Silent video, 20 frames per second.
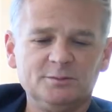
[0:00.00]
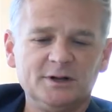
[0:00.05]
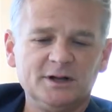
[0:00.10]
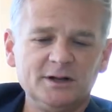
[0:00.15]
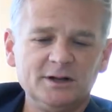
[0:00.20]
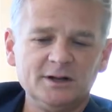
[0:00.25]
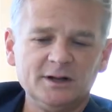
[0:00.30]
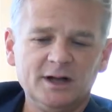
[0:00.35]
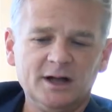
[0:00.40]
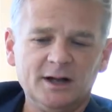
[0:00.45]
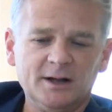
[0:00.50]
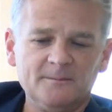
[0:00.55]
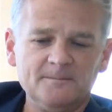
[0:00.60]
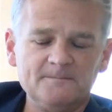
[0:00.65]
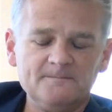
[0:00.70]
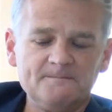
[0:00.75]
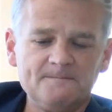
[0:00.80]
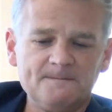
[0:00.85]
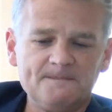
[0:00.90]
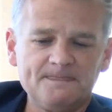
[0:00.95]
But
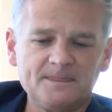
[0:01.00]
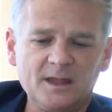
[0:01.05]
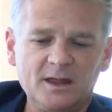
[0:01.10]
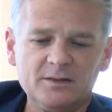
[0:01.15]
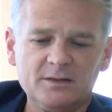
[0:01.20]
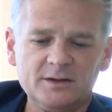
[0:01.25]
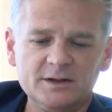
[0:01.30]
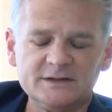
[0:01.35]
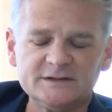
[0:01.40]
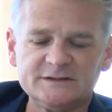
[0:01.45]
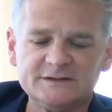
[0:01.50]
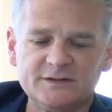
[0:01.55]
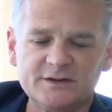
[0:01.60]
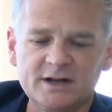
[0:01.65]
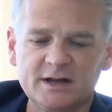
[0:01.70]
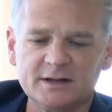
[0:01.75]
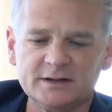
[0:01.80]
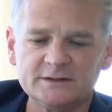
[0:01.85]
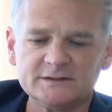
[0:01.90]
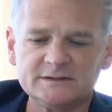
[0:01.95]
um, these
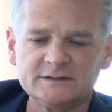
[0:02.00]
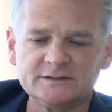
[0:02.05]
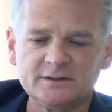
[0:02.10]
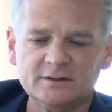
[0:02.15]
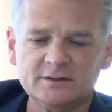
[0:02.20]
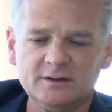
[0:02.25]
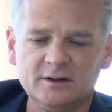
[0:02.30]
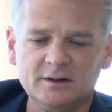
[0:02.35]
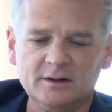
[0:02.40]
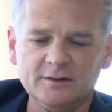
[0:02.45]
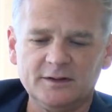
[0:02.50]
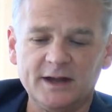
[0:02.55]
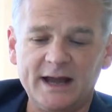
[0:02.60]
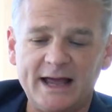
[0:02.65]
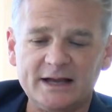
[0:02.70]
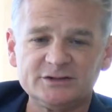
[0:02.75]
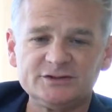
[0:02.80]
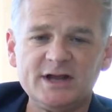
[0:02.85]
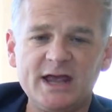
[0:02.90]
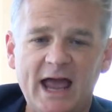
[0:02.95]
things, they
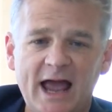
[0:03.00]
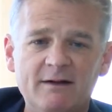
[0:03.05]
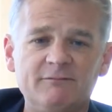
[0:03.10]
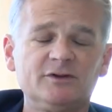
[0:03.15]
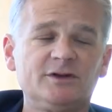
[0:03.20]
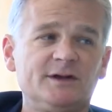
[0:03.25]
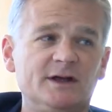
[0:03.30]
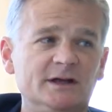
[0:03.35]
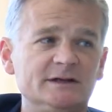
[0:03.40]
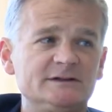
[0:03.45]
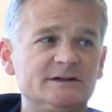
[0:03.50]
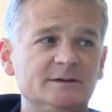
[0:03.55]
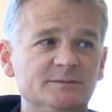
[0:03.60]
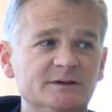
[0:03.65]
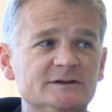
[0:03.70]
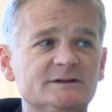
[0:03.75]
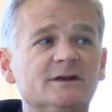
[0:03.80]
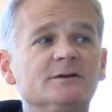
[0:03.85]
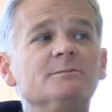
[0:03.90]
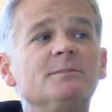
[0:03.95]
actually advertise them
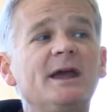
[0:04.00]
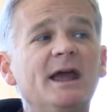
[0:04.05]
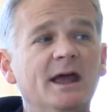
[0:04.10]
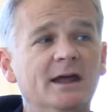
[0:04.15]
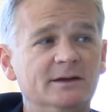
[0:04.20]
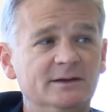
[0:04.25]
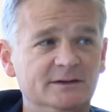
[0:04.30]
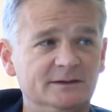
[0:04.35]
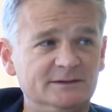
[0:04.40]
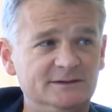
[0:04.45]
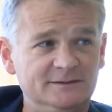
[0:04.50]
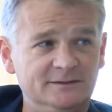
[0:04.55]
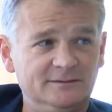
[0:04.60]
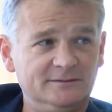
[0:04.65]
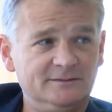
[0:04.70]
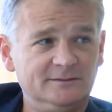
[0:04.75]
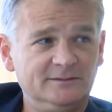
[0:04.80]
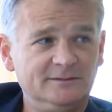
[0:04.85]
as companions.